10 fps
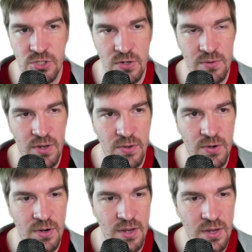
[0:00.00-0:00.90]
I'll show you
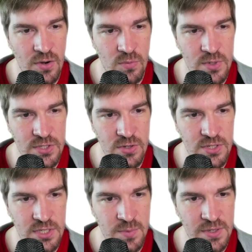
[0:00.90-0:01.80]
another
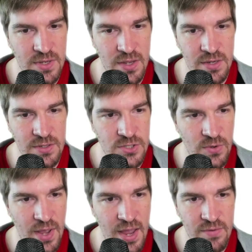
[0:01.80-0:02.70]
research that's been done.
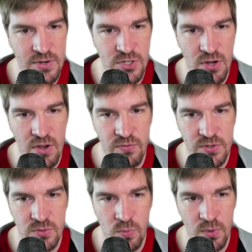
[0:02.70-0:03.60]
So average
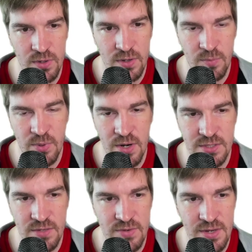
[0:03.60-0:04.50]
office work
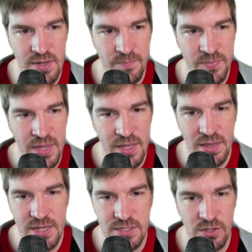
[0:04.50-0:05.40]
productivity,
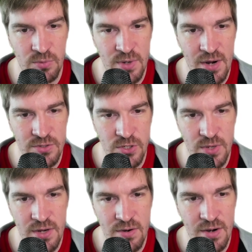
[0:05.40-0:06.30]
less than 3 hours.
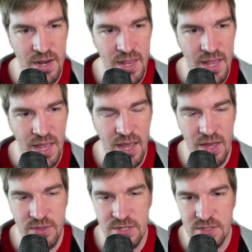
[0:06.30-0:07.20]
So here,
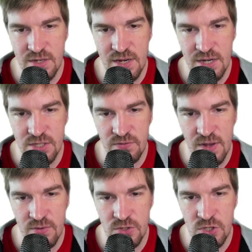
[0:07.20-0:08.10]
this study actually
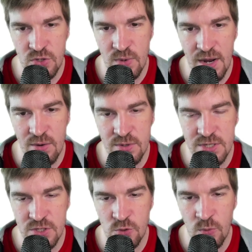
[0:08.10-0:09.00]
found 2
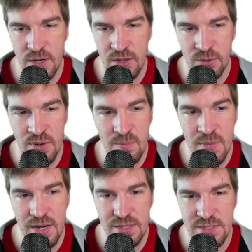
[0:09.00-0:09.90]
hours and 23
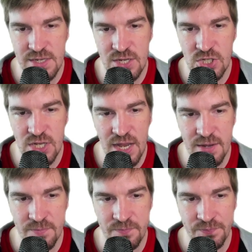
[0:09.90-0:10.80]
minutes each
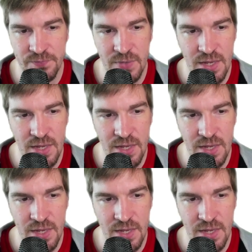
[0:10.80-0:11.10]
day.